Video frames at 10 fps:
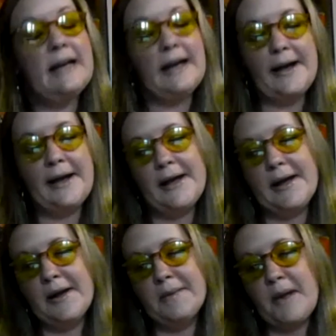
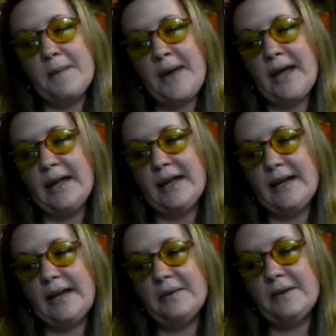But
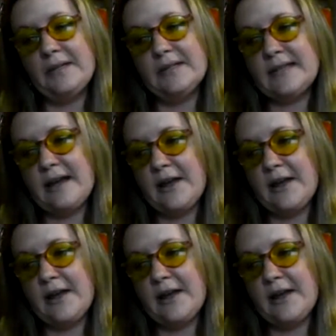it was